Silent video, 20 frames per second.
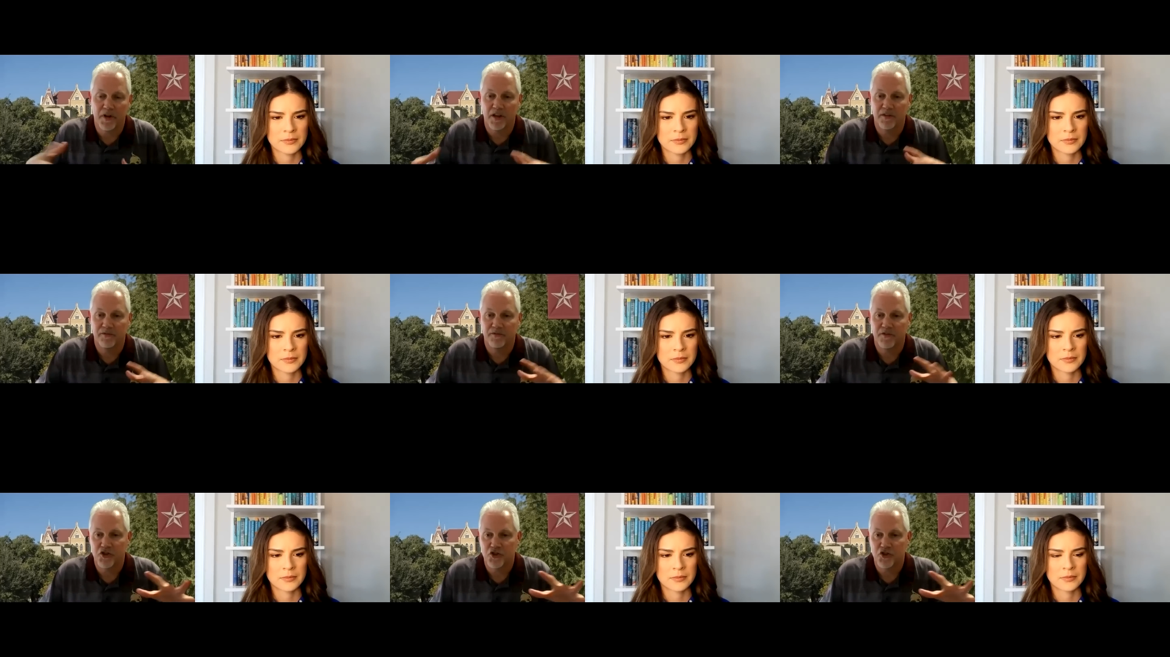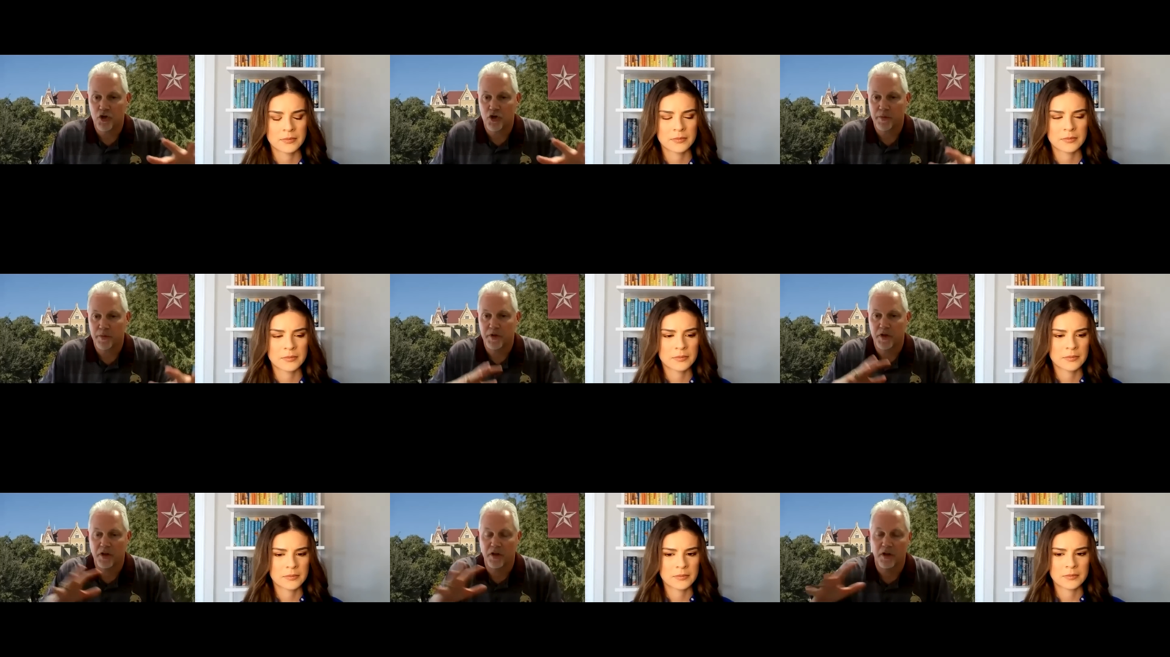Speaker 1: They've
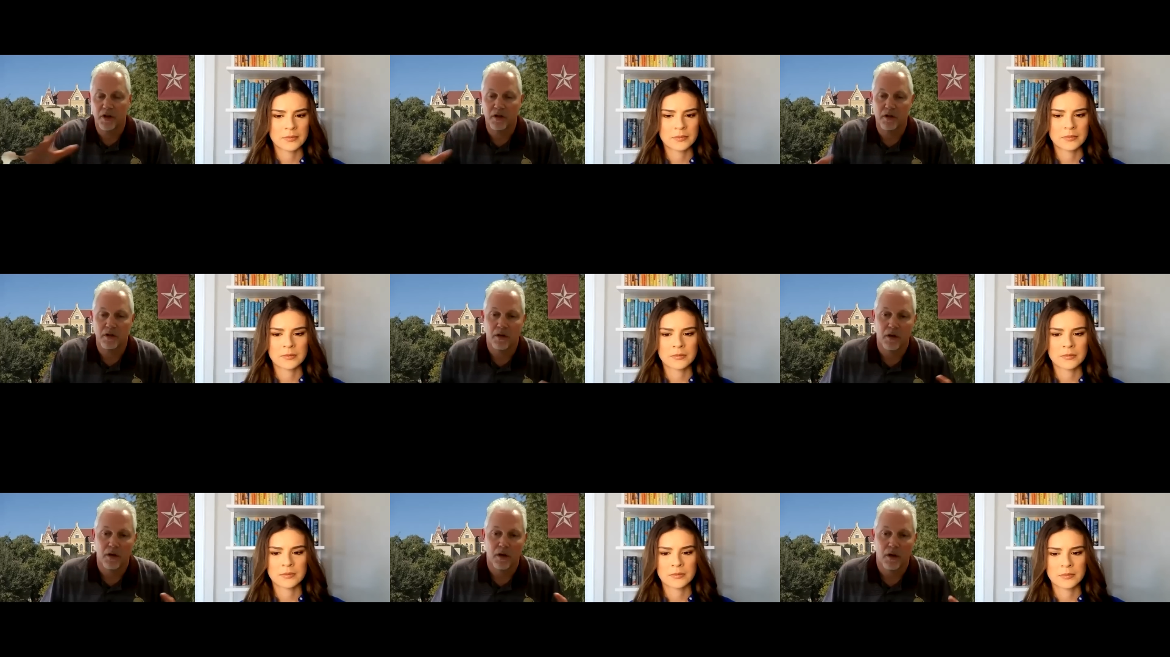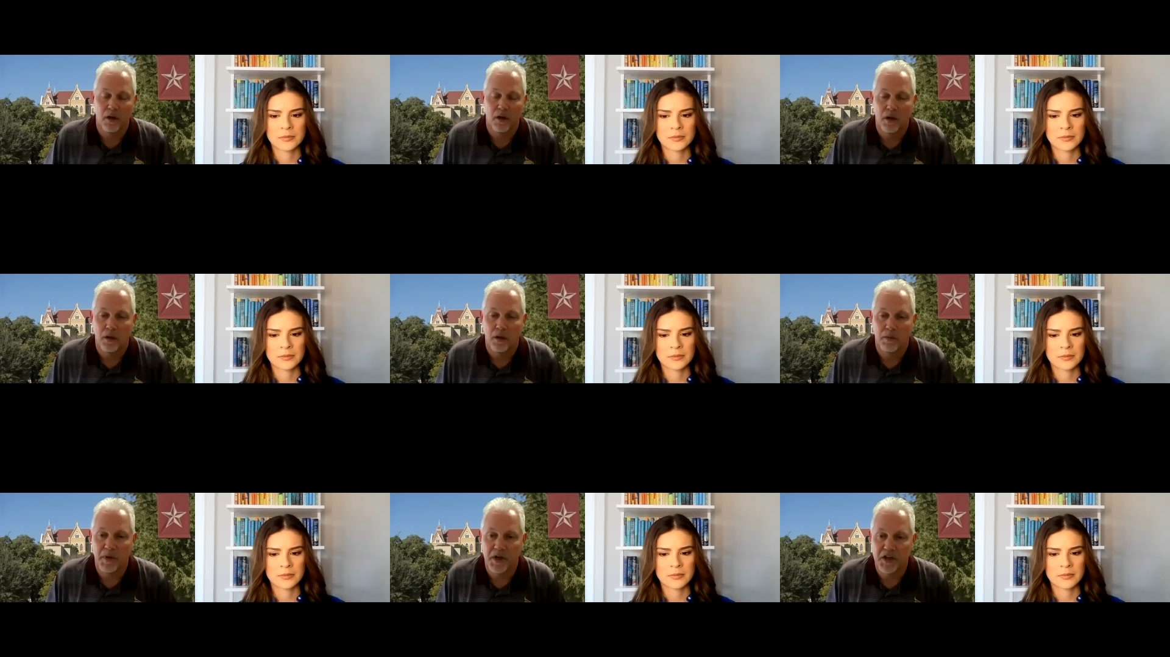distributed it
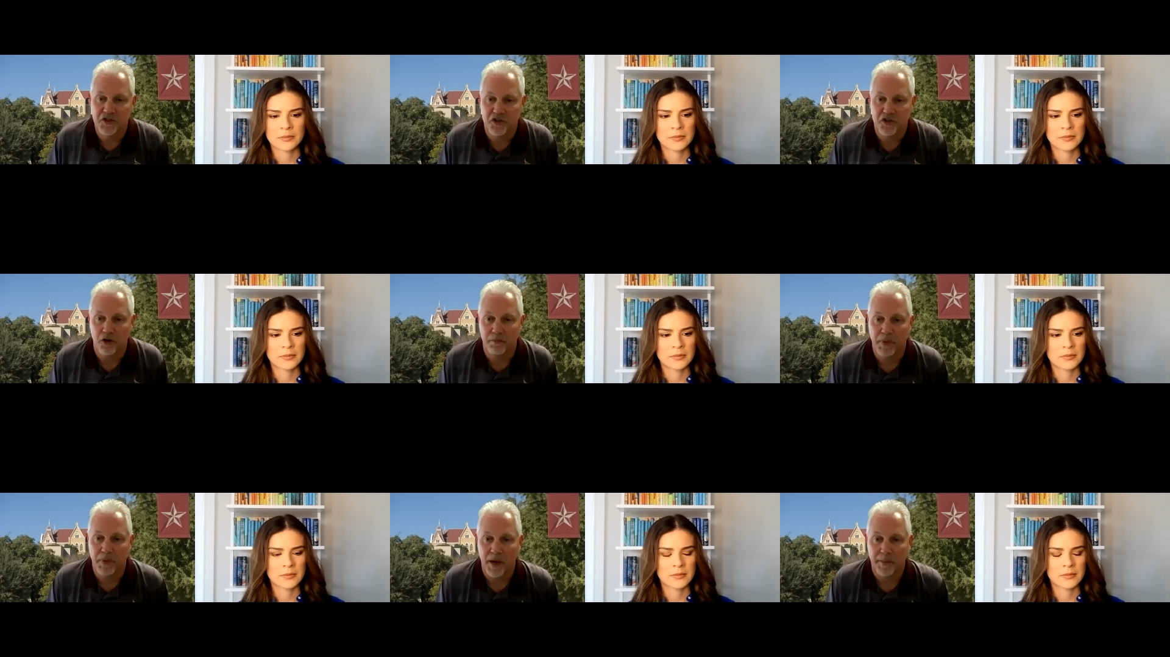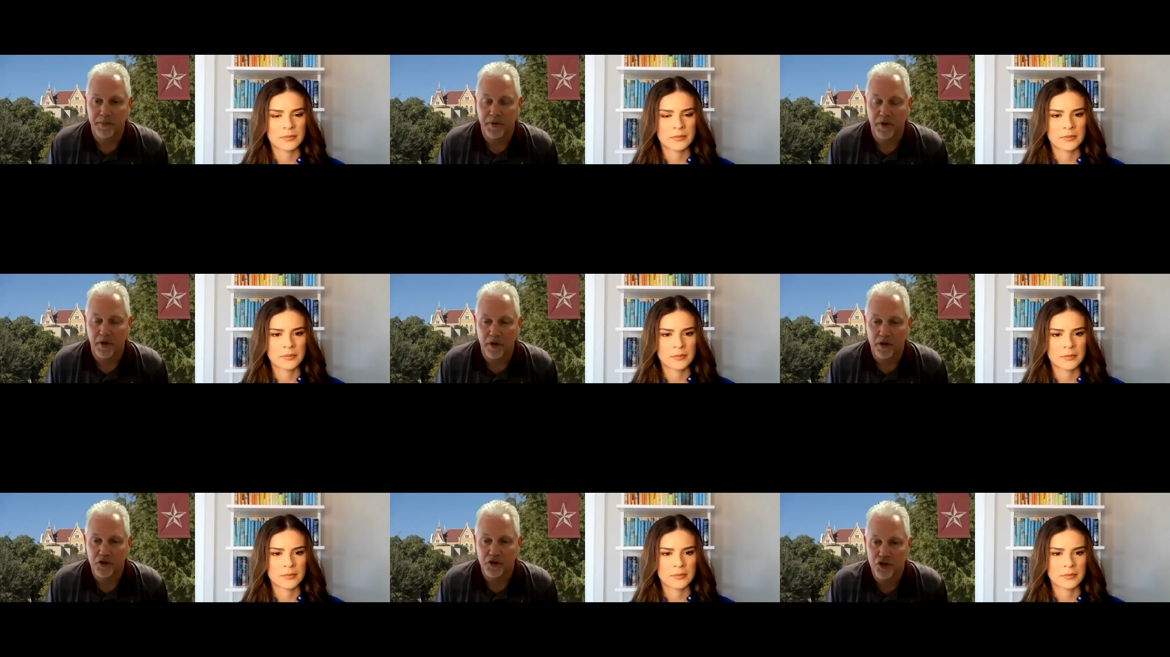based on
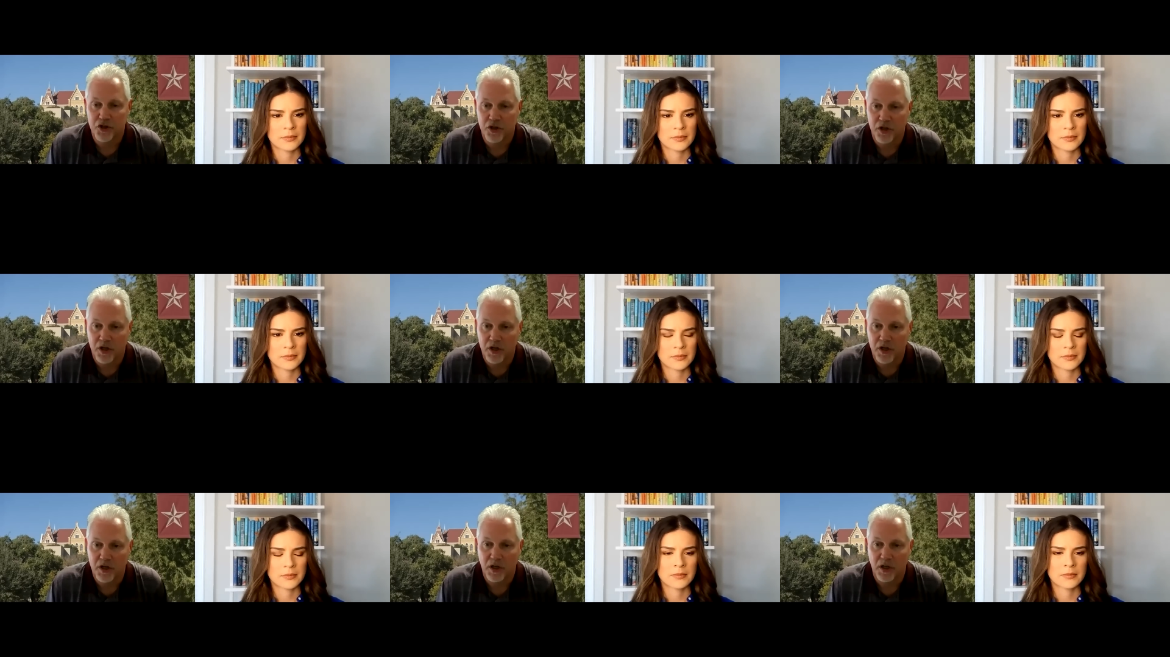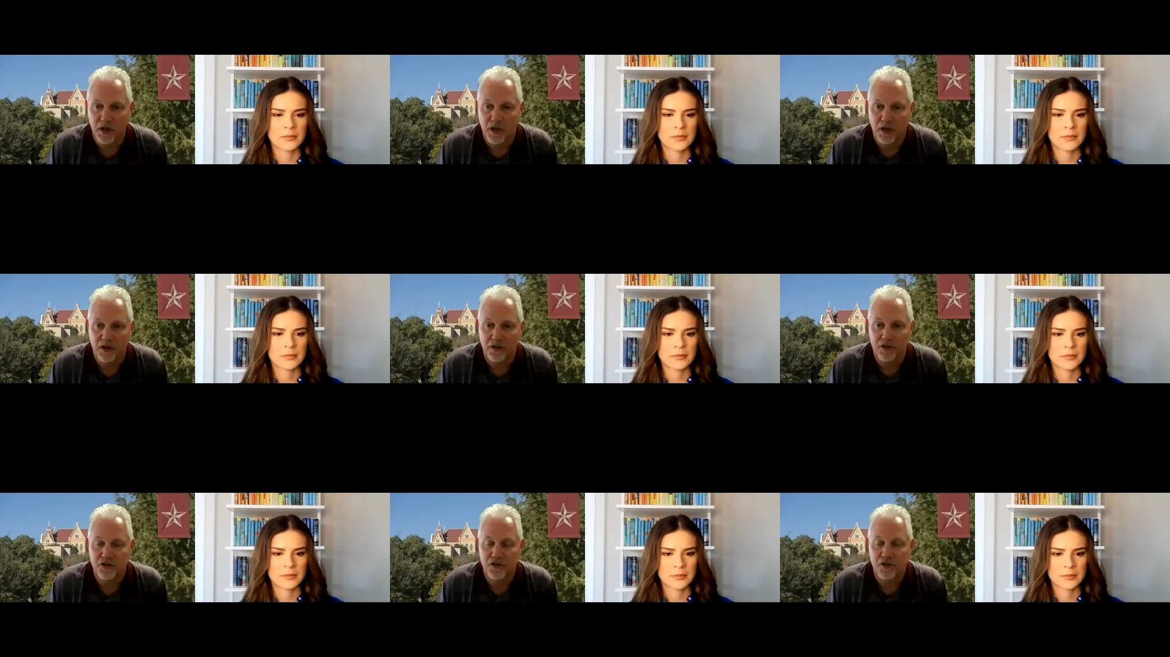population and
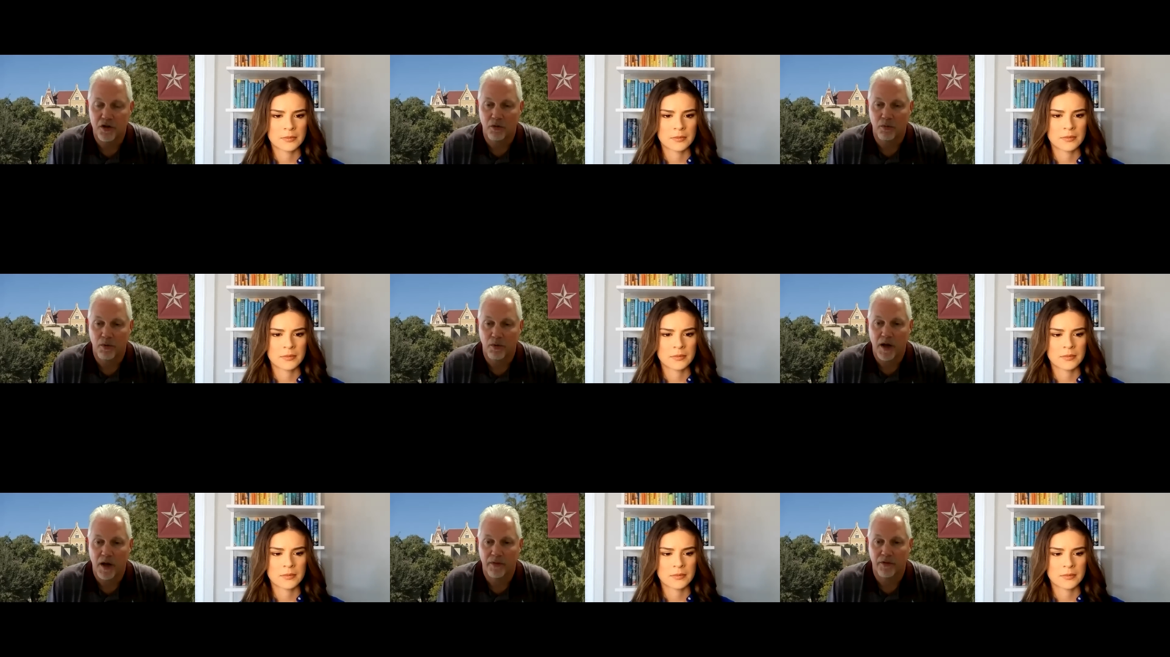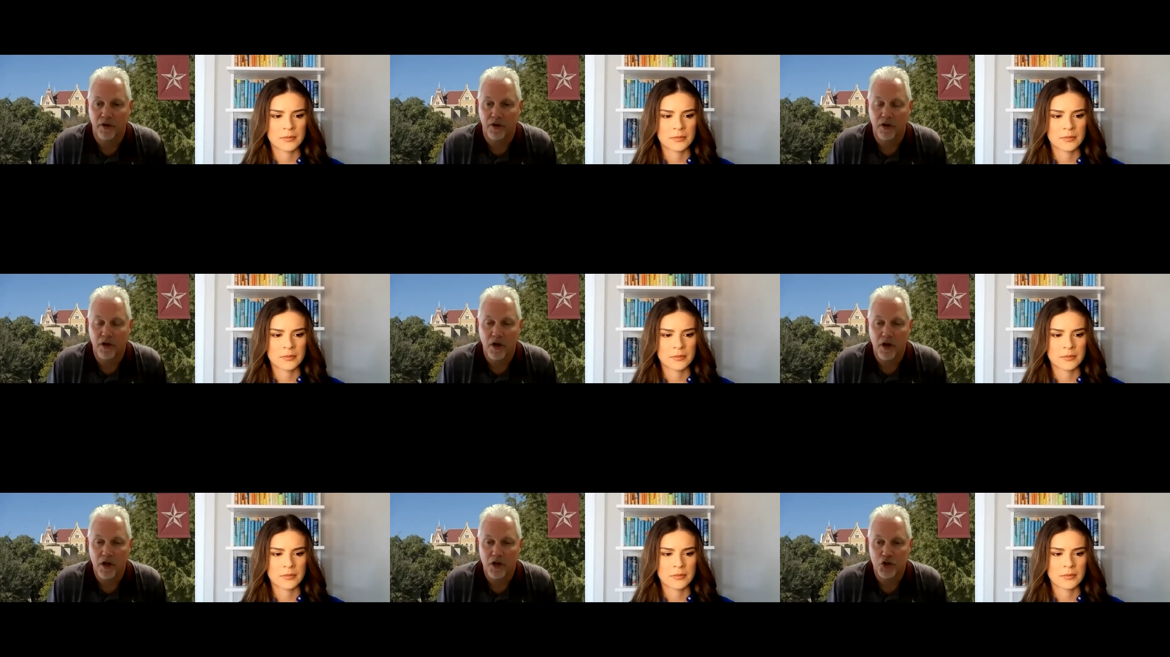needs around the
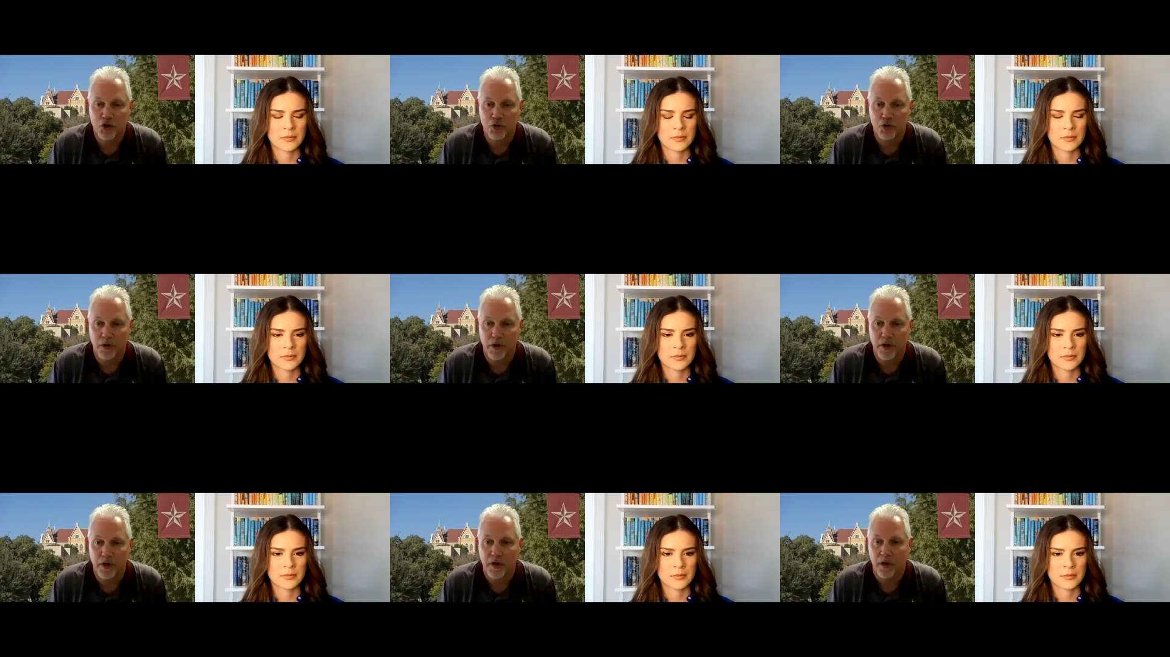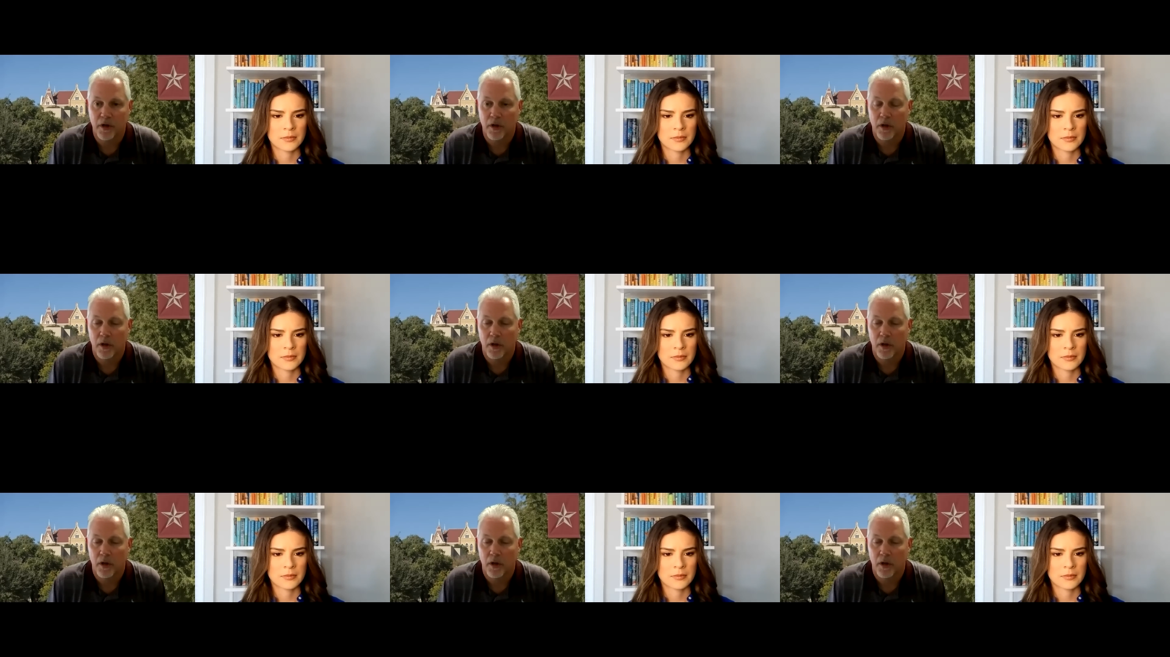country.